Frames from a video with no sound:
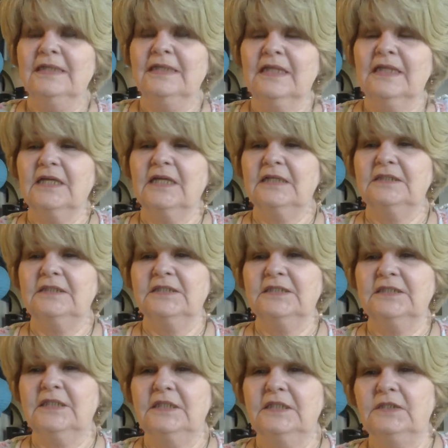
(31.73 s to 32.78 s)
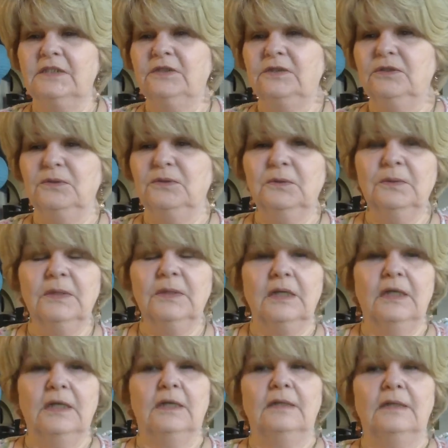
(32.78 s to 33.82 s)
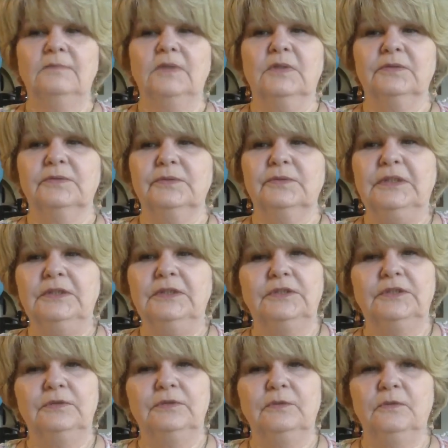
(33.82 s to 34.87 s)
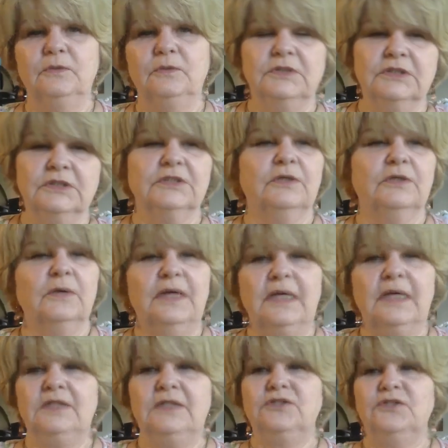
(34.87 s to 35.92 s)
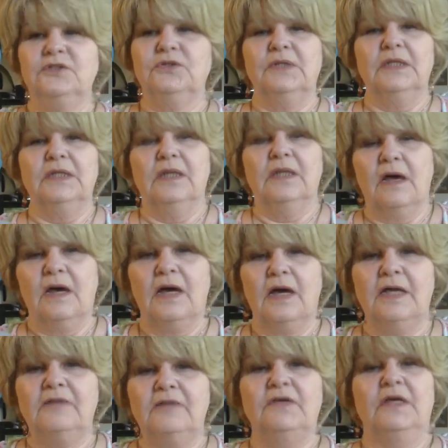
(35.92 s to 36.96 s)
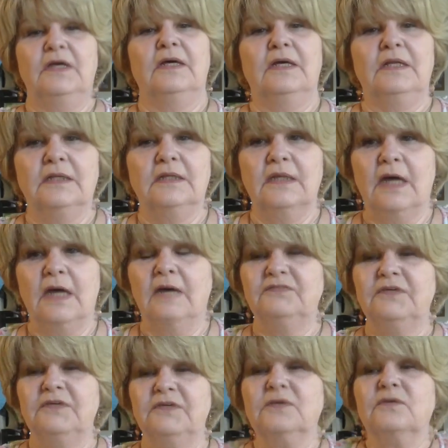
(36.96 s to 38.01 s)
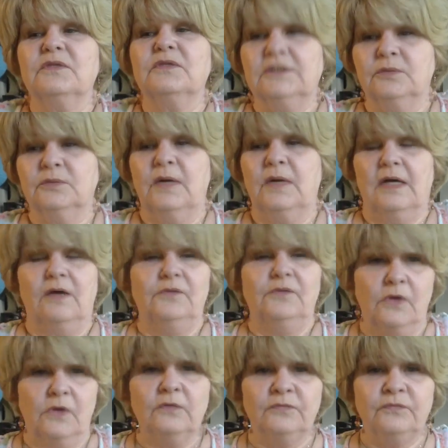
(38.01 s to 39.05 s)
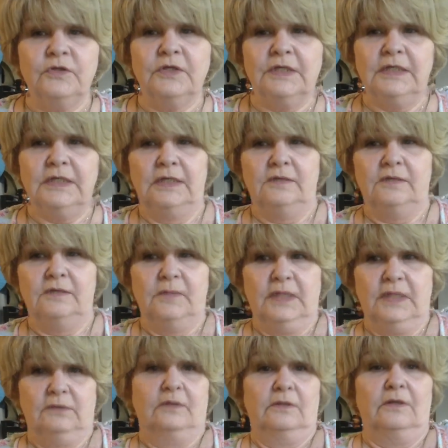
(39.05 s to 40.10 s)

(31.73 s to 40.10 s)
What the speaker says: glad to see you. I'm going to just go ahead and do it live, and I figure this way I'll know if you can hear me, or